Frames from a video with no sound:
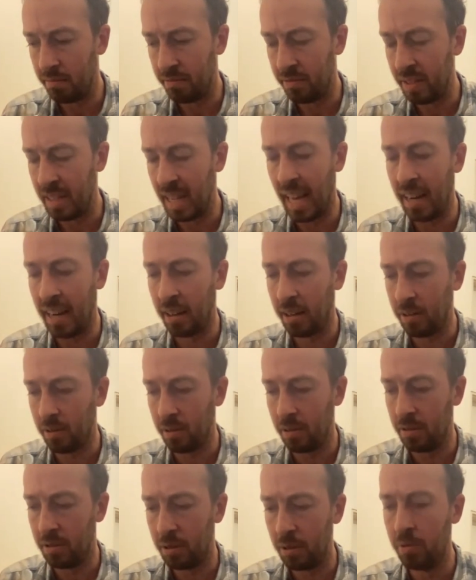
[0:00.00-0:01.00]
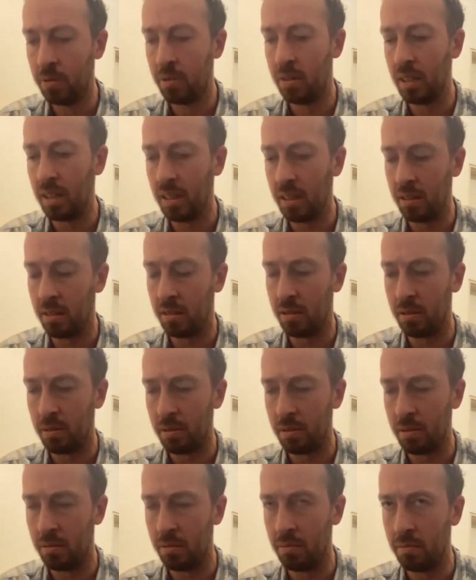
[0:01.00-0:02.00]
fanatical Tutsis
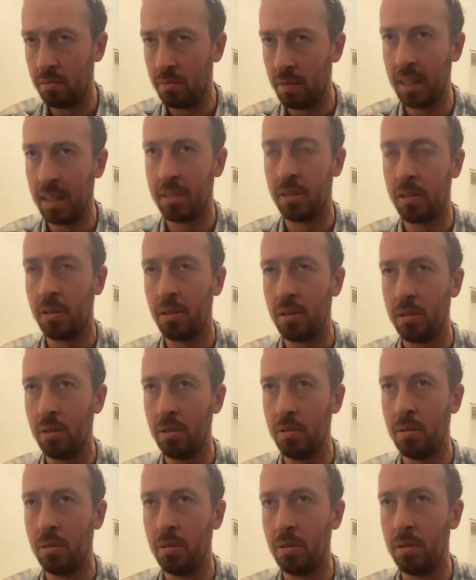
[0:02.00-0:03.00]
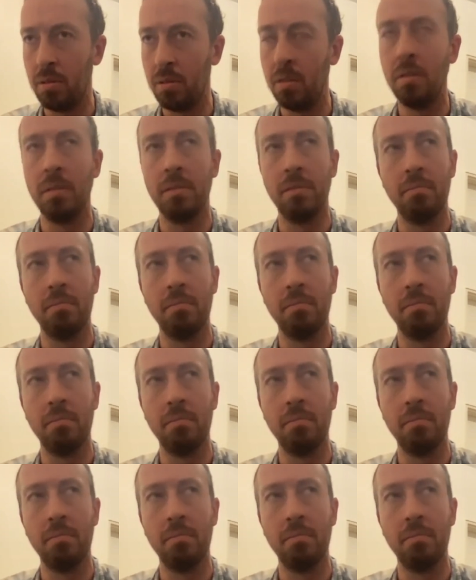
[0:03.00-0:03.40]
who massacred Hutus